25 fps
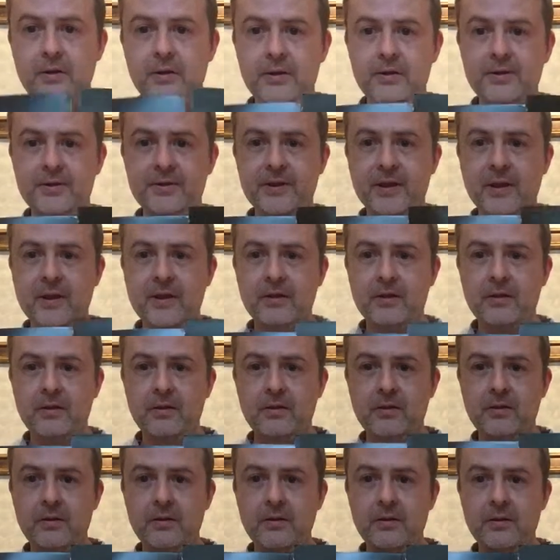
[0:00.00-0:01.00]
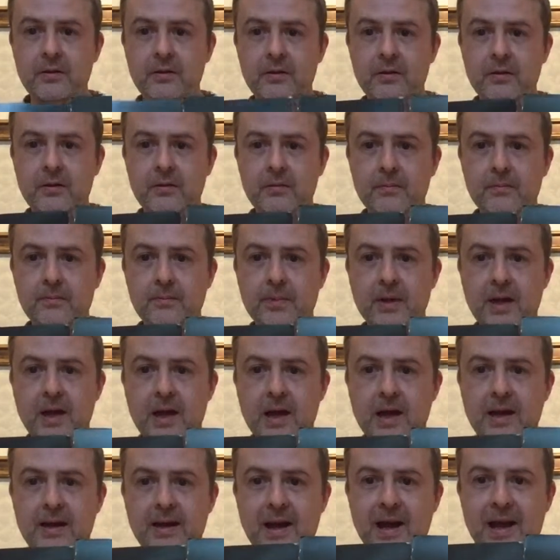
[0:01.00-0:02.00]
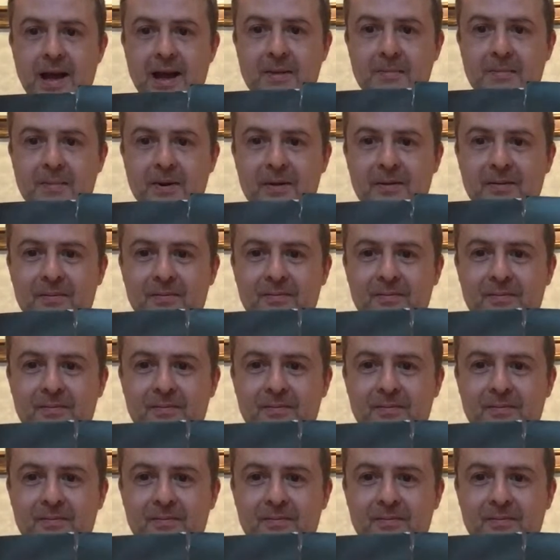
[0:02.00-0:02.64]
What's that? Pan Am.